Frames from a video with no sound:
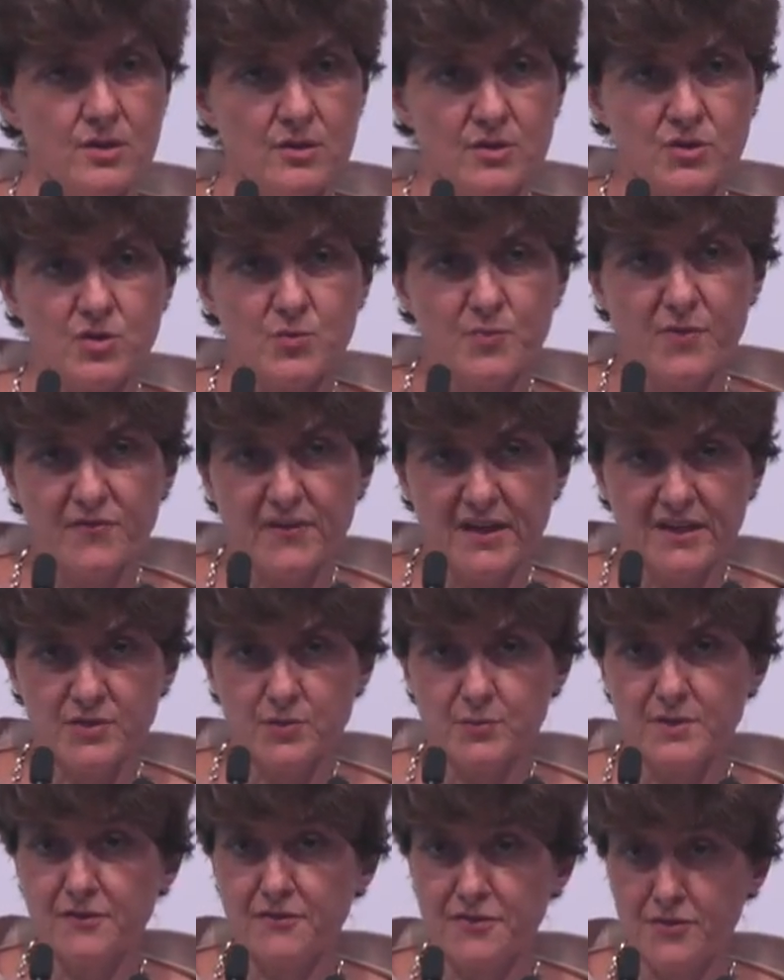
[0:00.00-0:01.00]

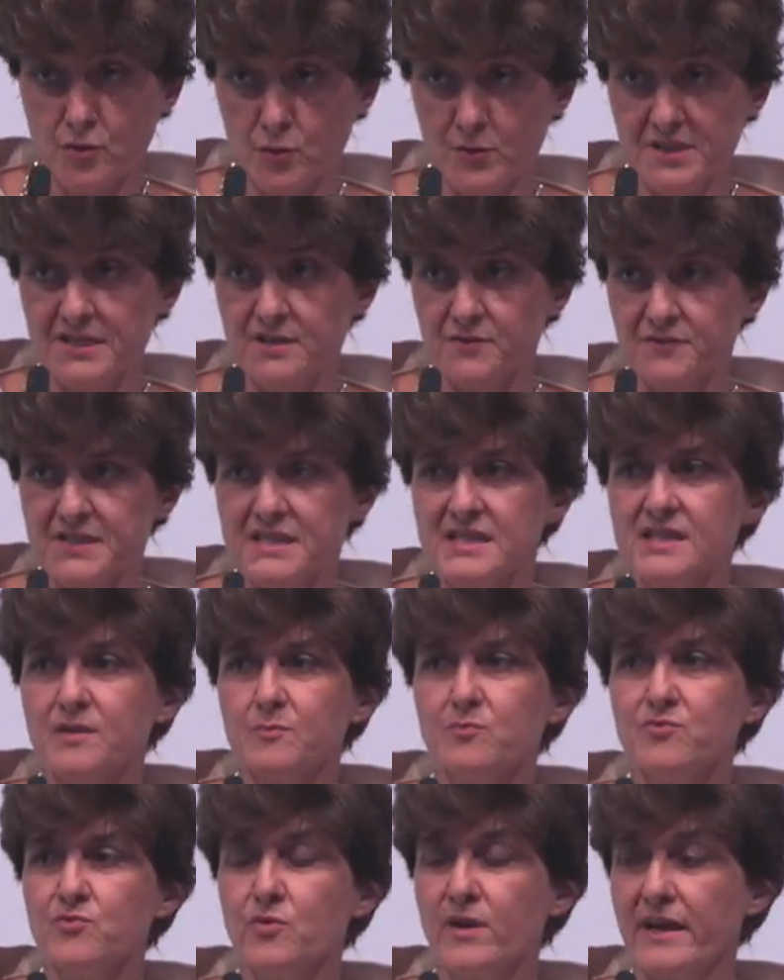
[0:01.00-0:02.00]
Supervisory Authority of
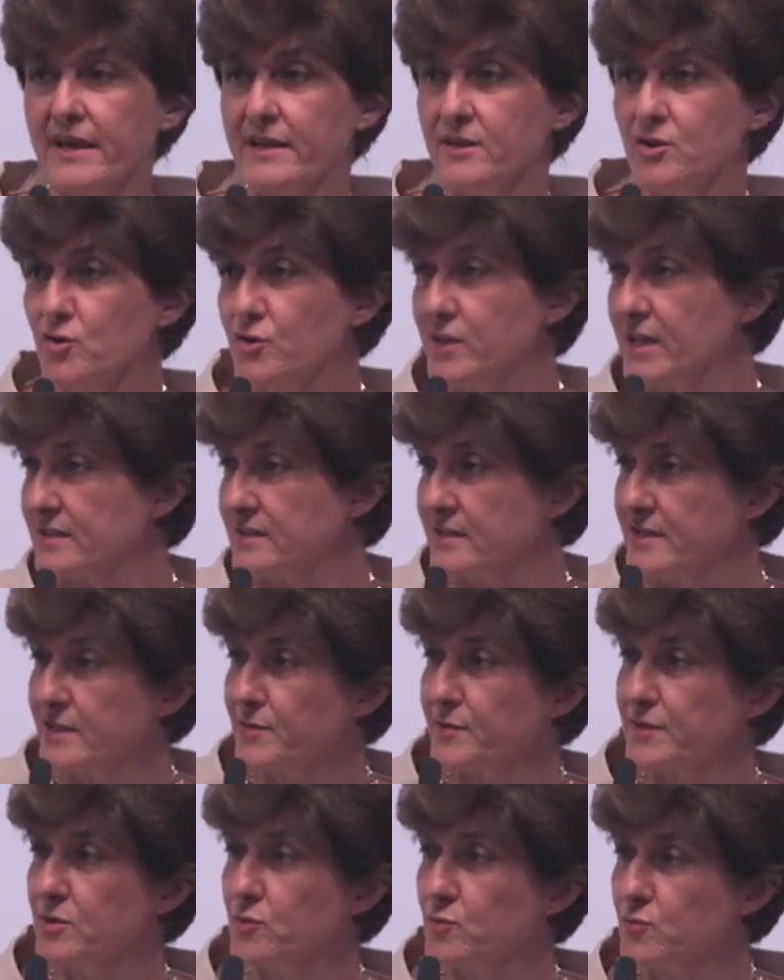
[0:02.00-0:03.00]
Singapore. And I know that
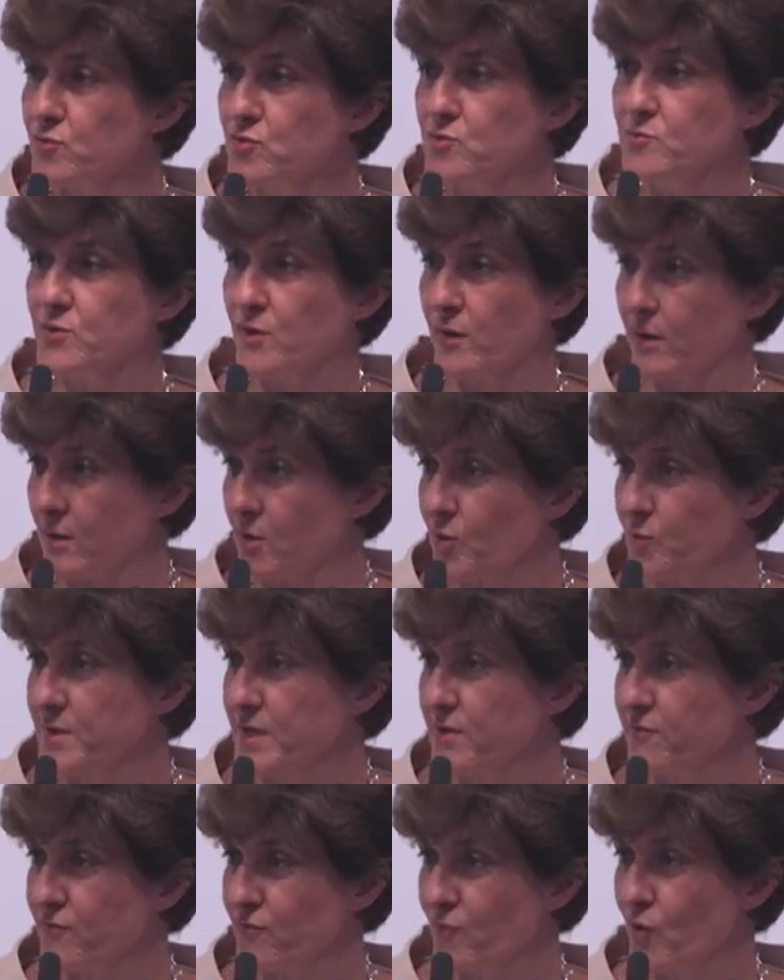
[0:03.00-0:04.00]
here in the room you are
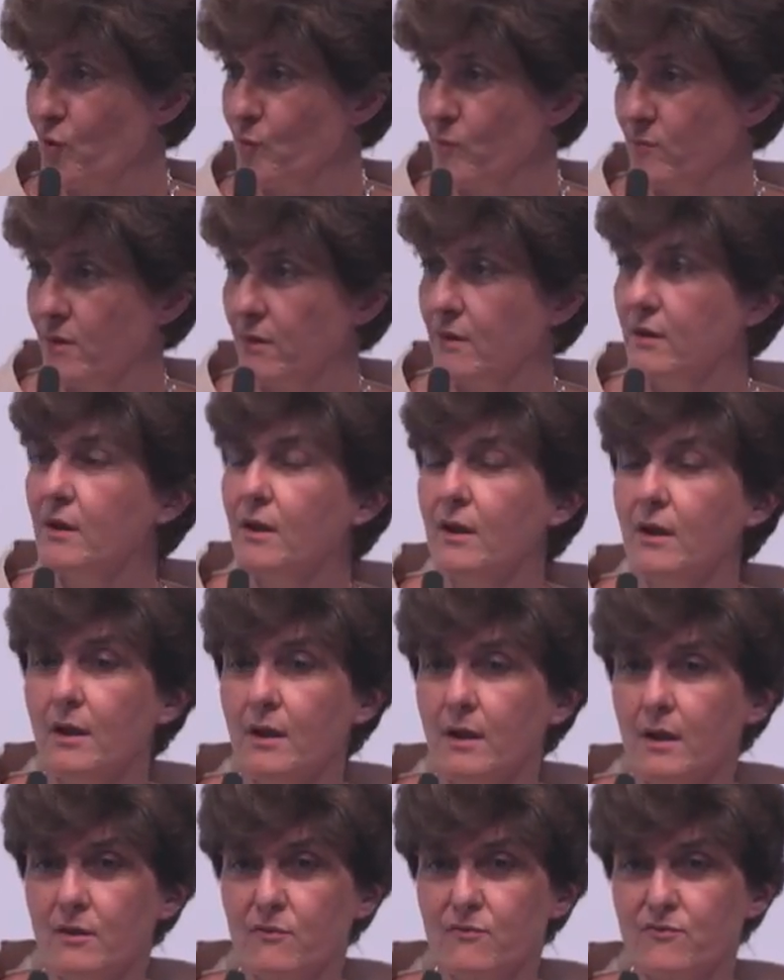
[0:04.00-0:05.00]
coming
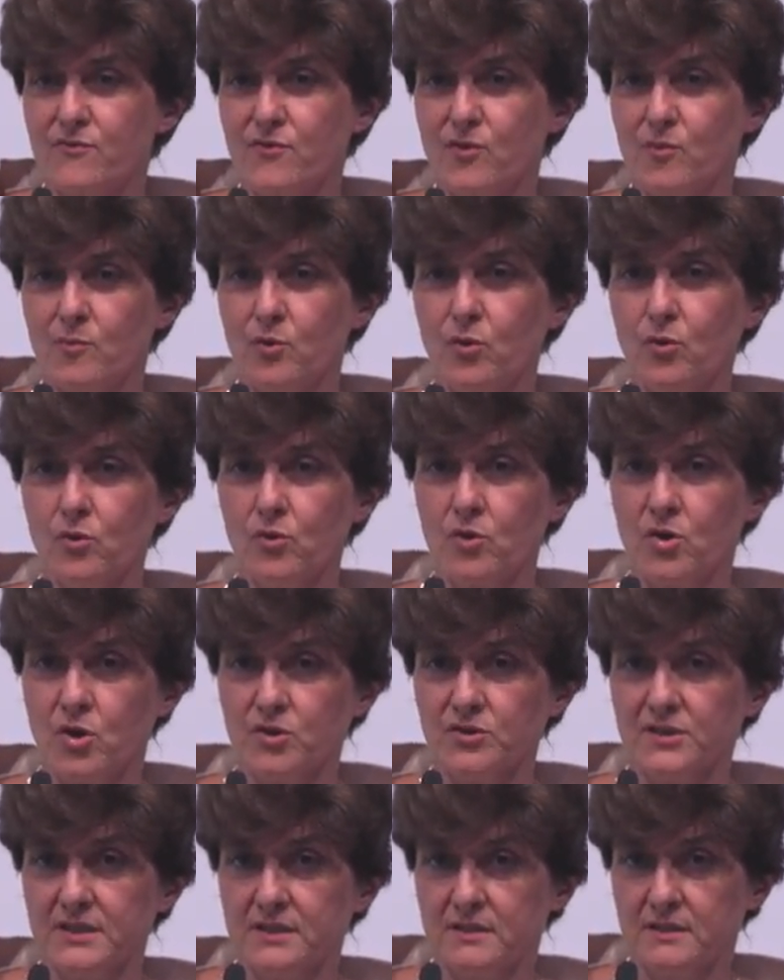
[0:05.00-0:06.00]
from all
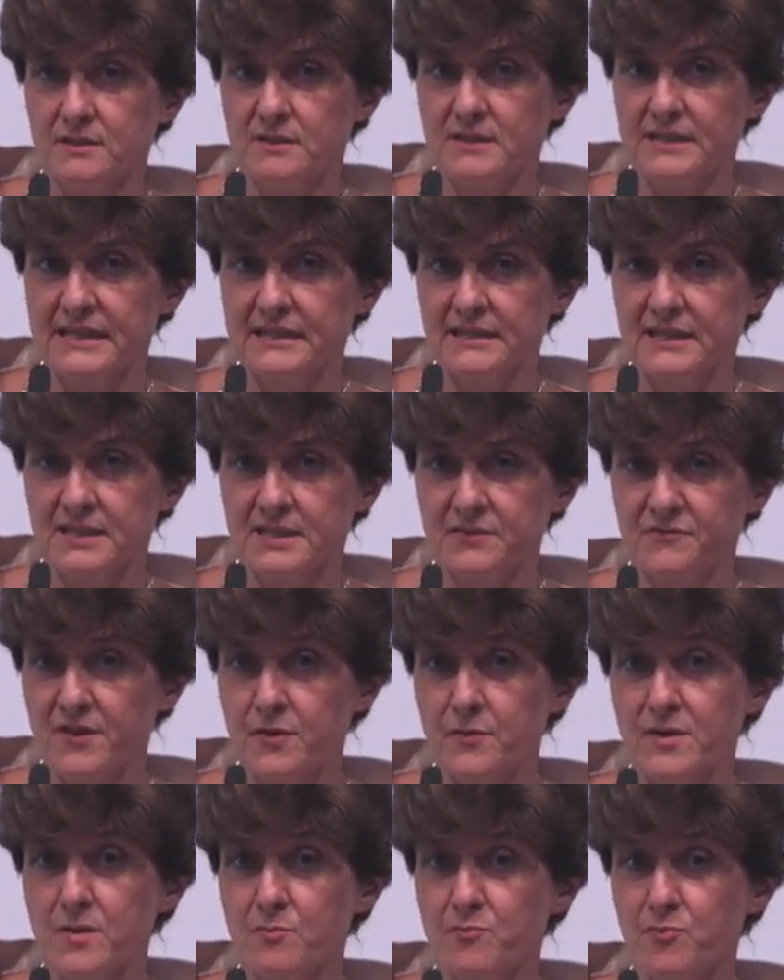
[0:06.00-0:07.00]
continents, and it's
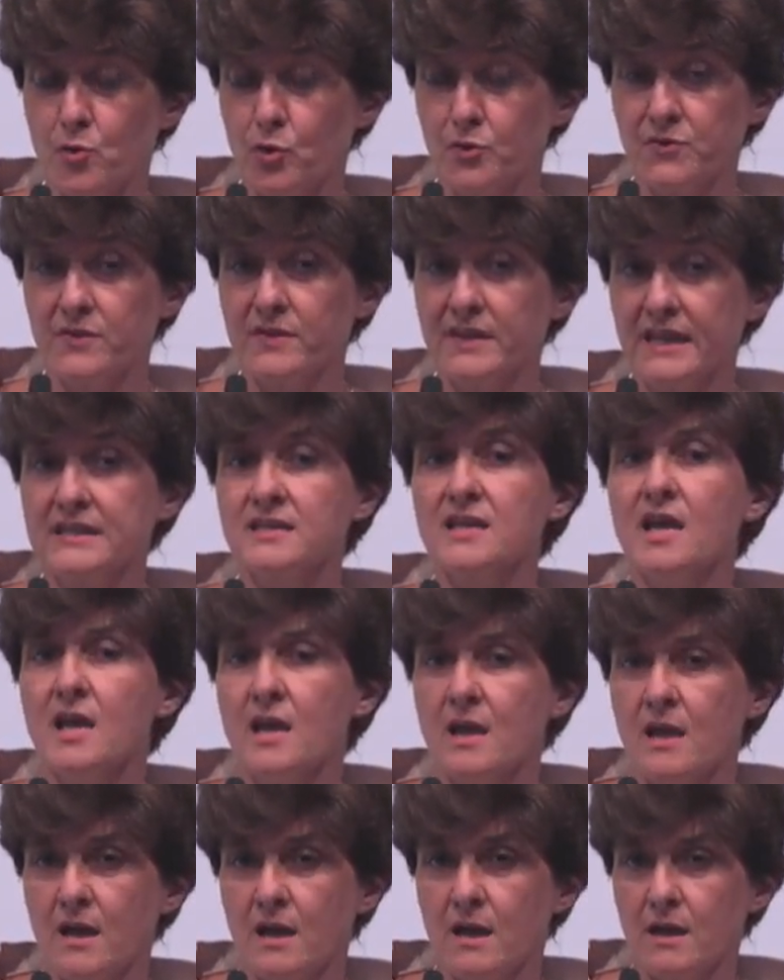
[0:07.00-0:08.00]
very important that
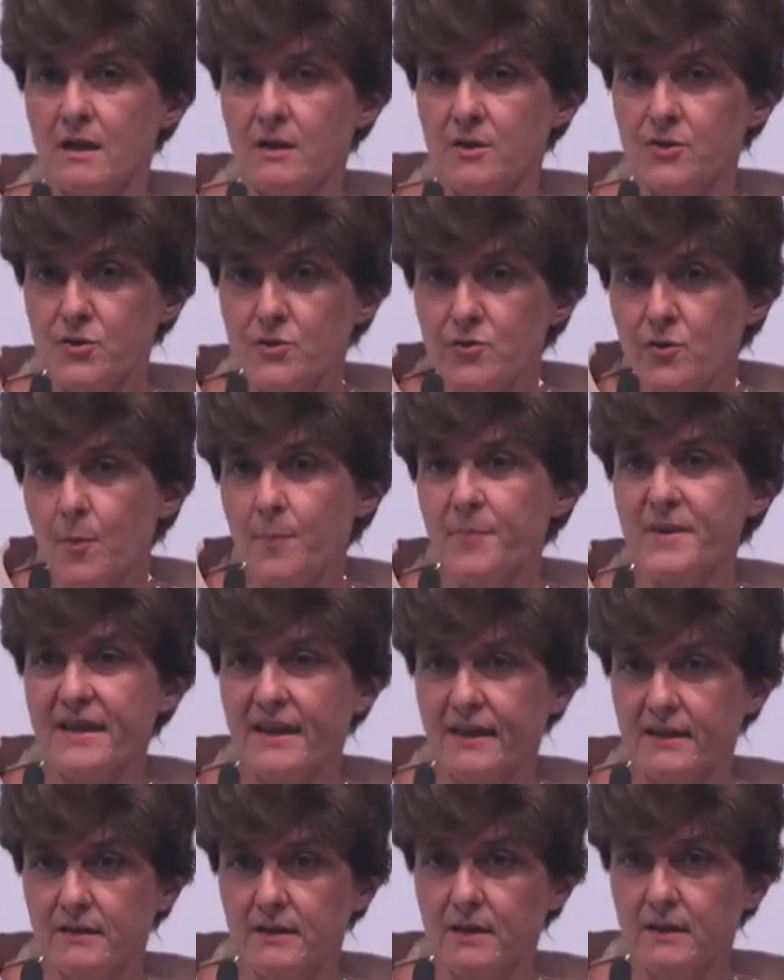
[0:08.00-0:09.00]
Europe
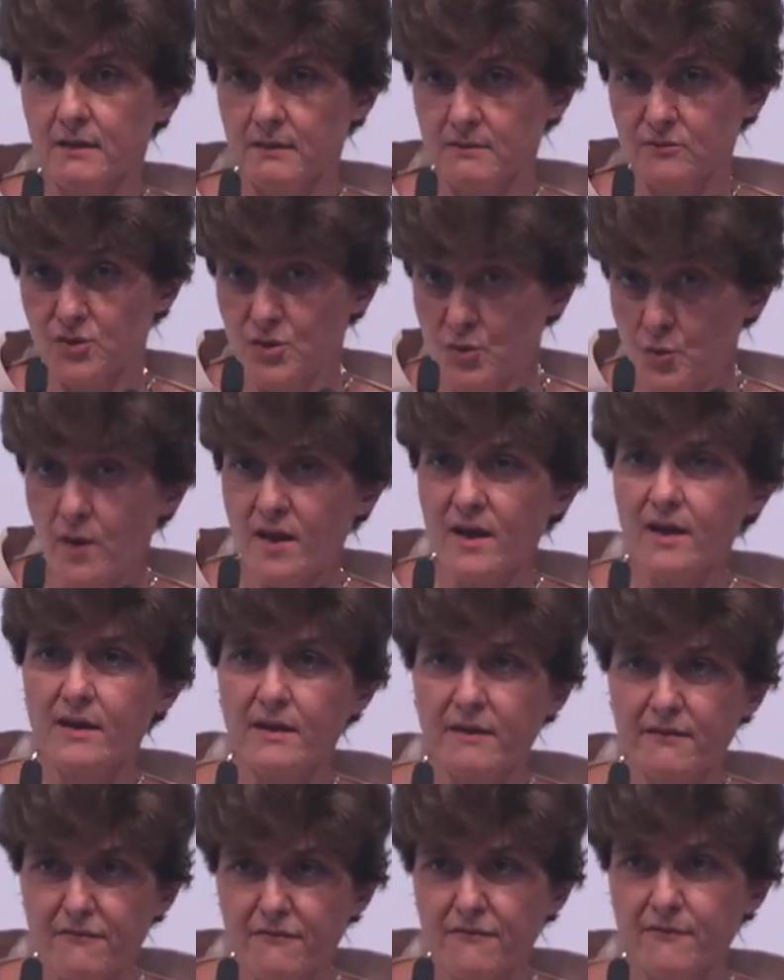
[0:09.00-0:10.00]
can
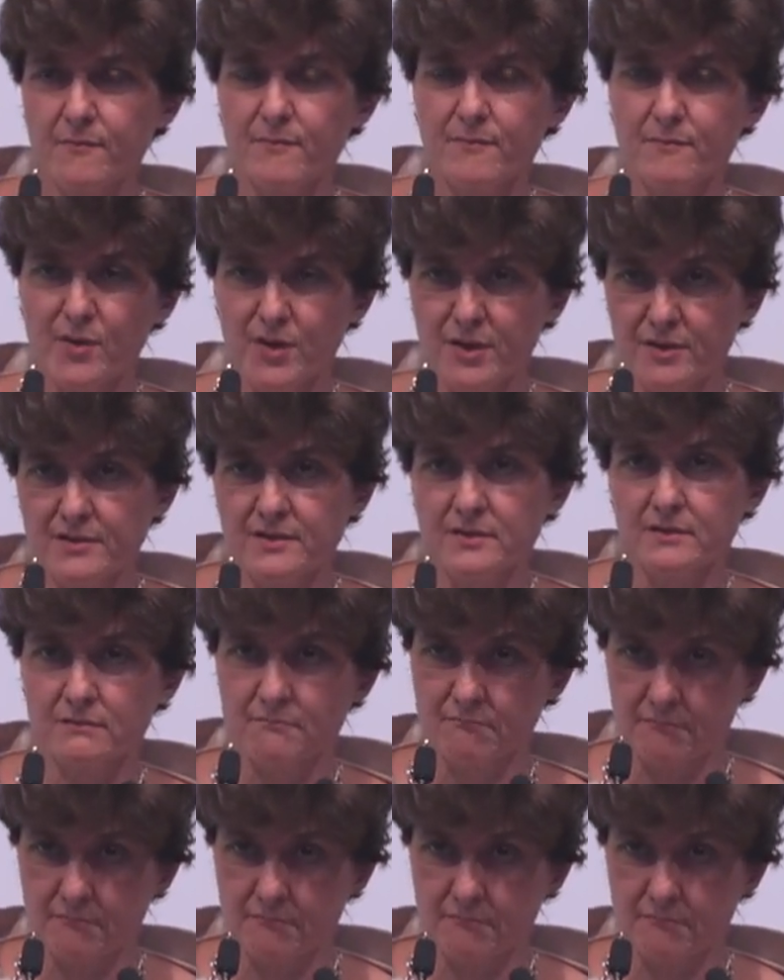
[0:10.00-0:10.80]
drive, but